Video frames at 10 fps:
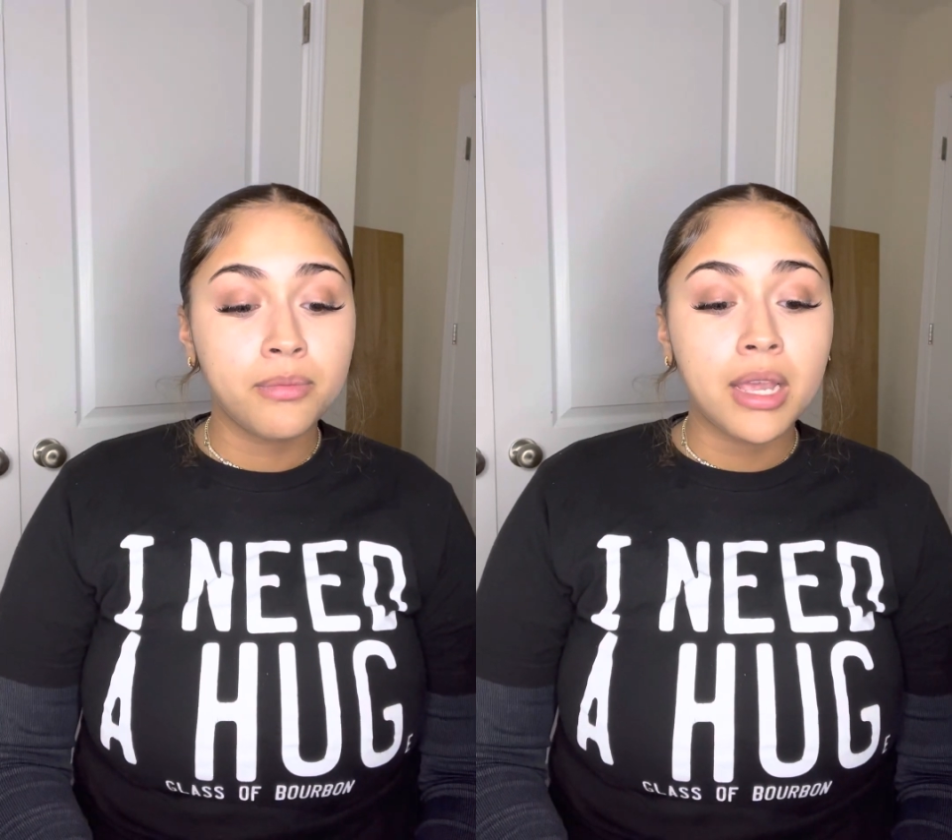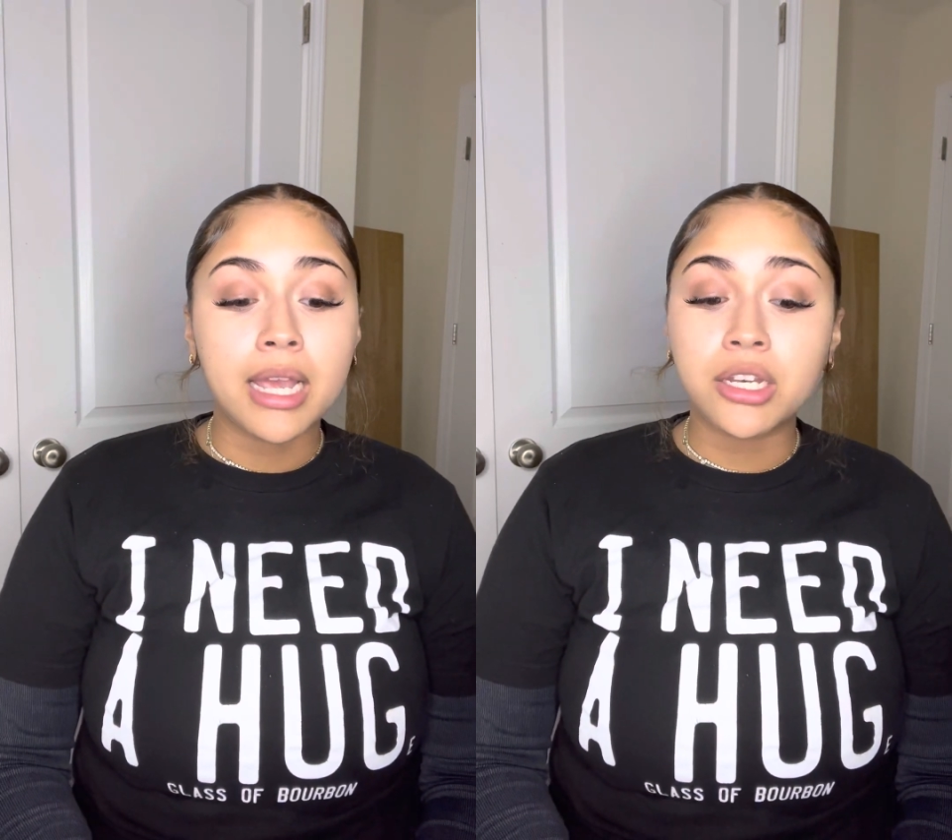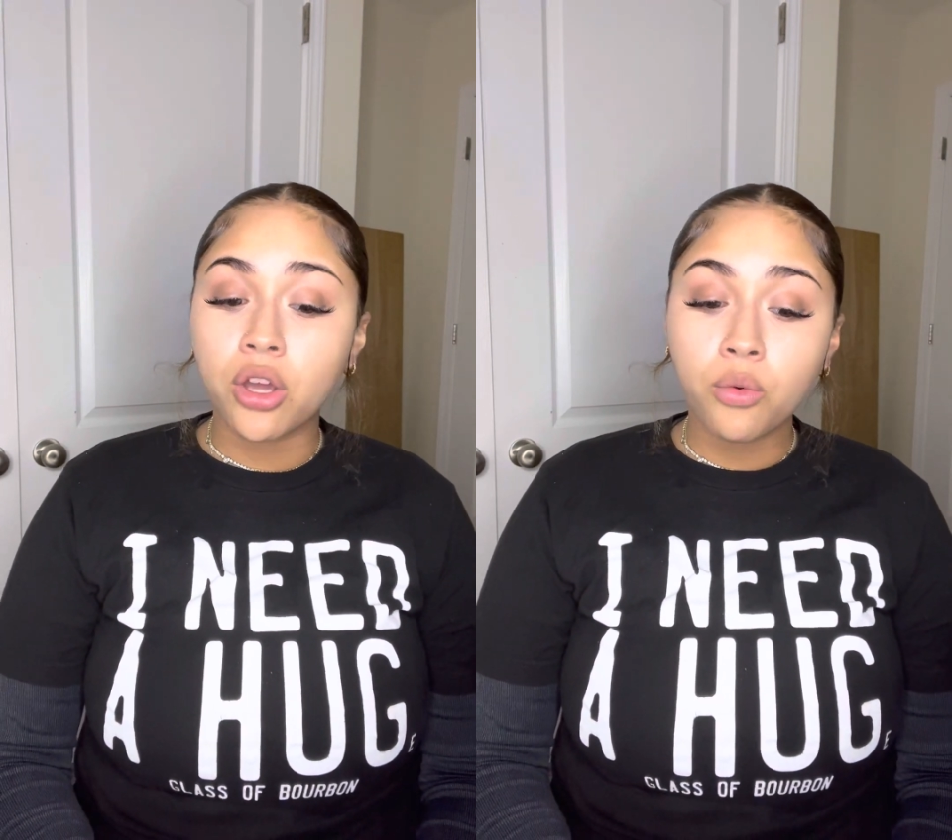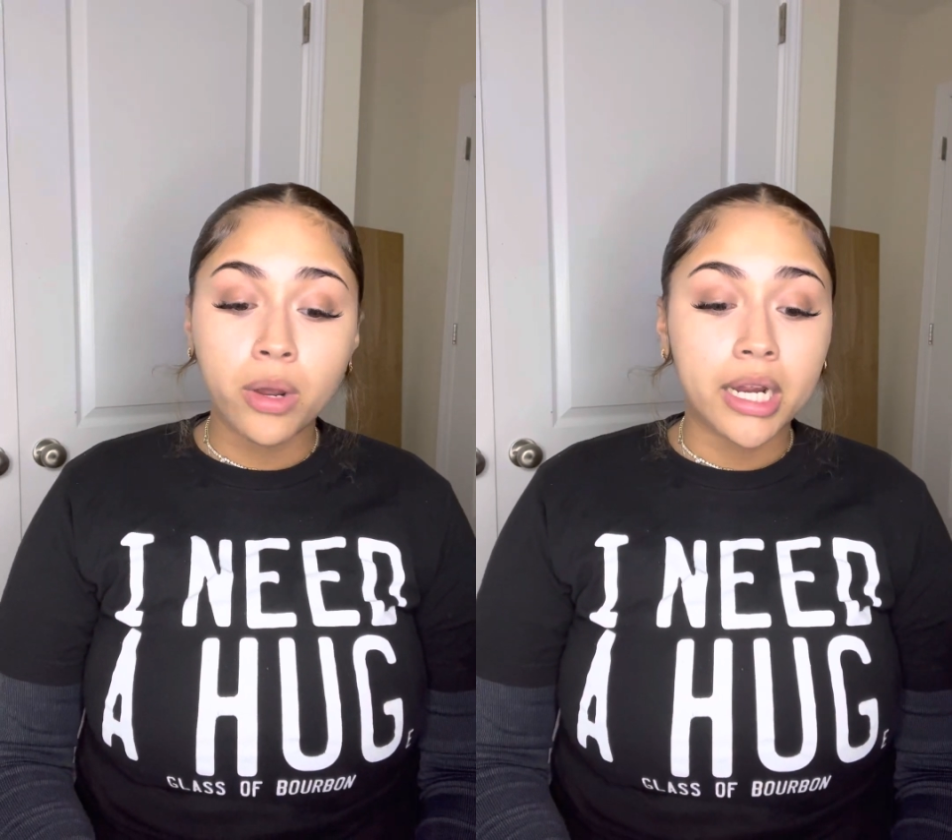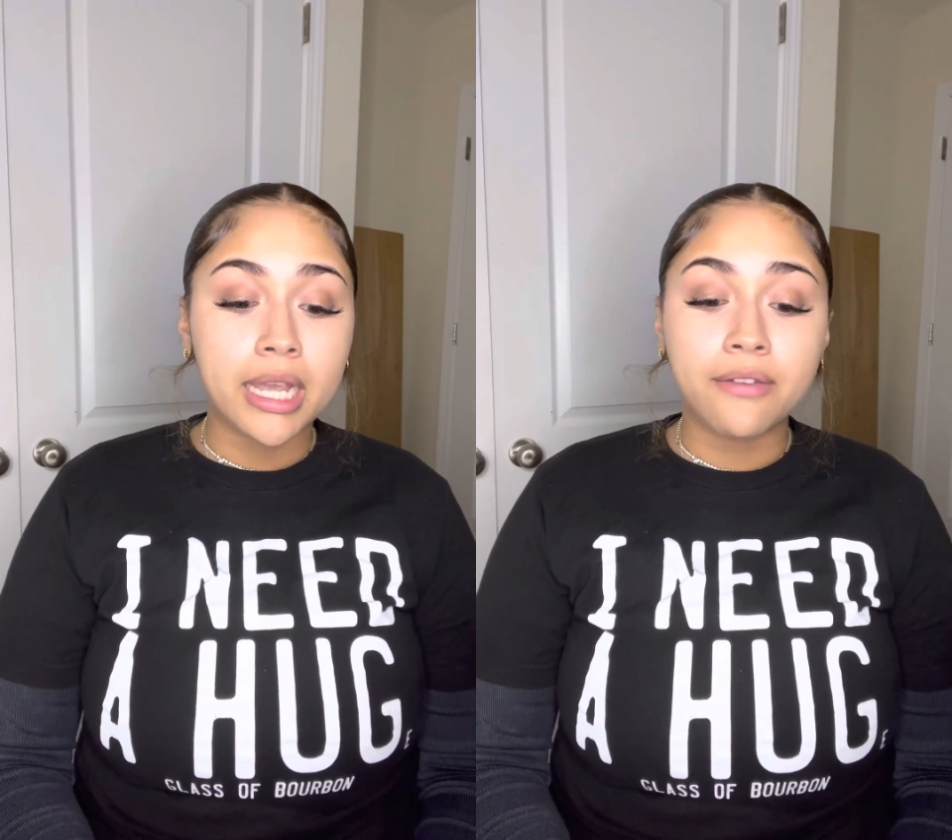And don't
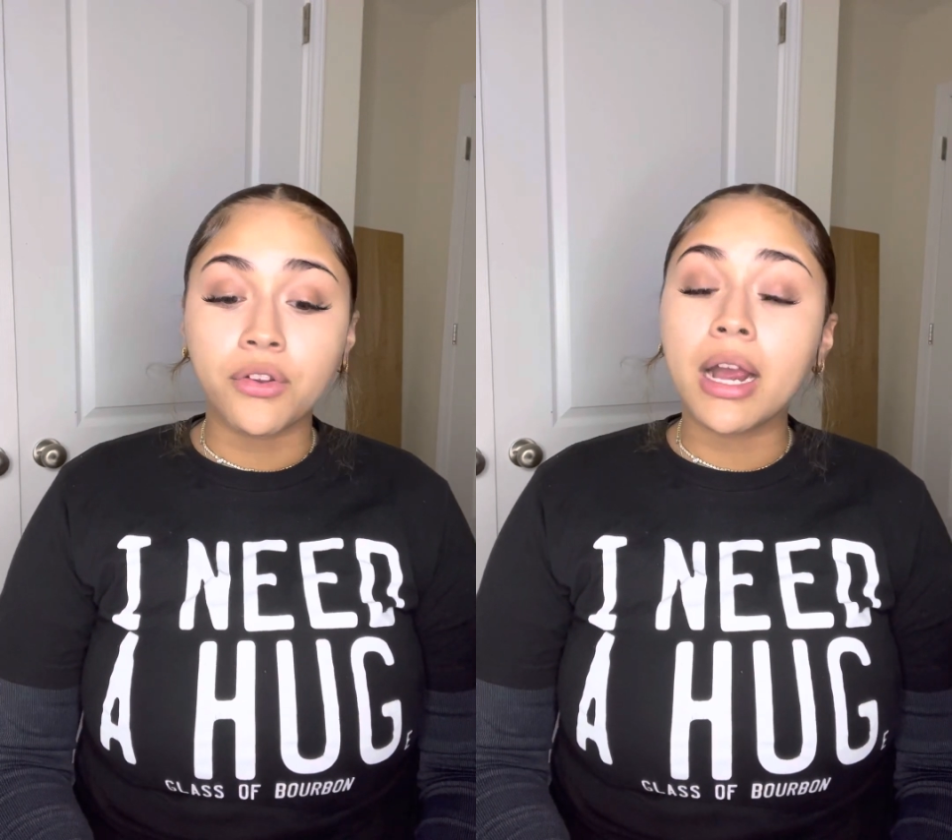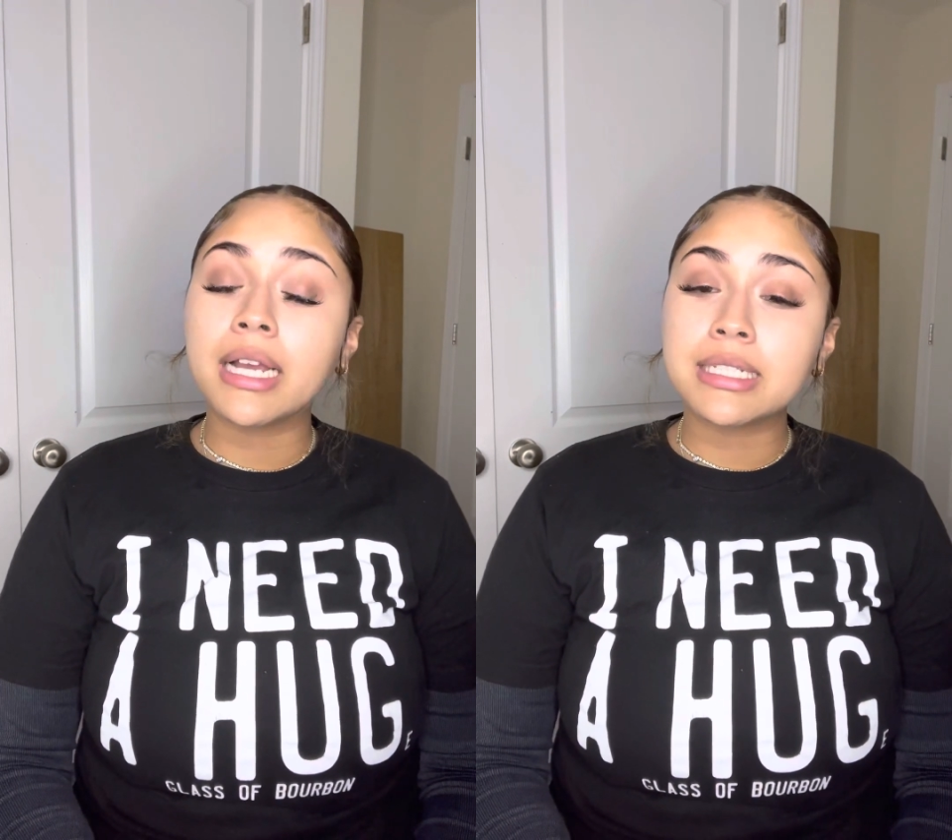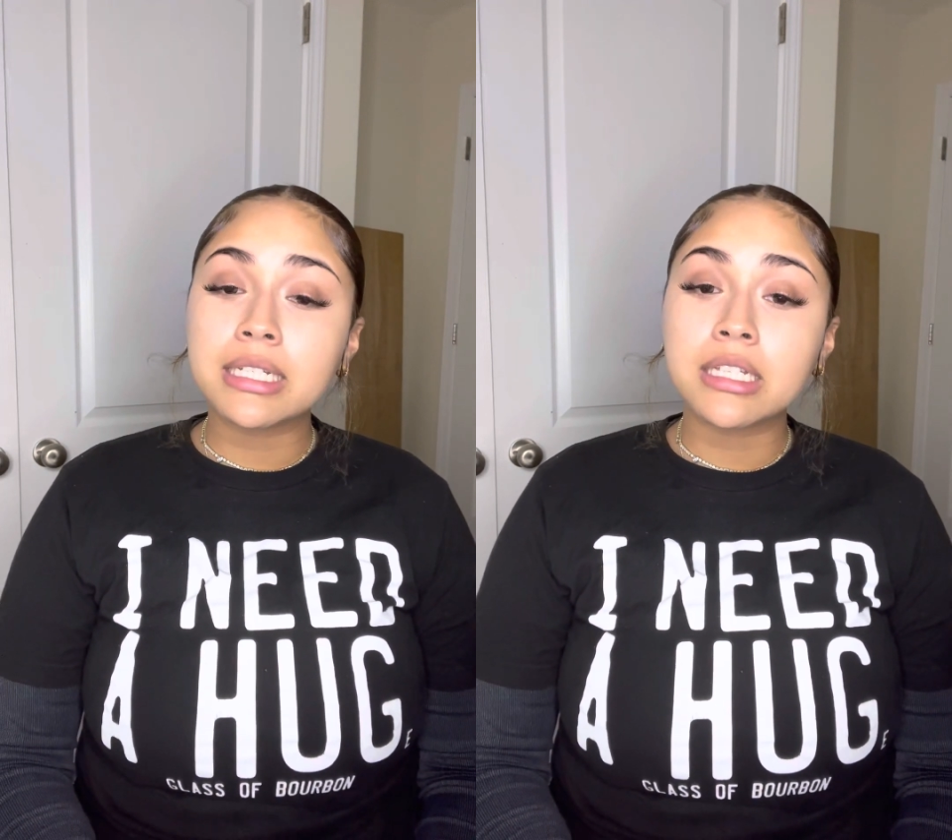worry, if your icing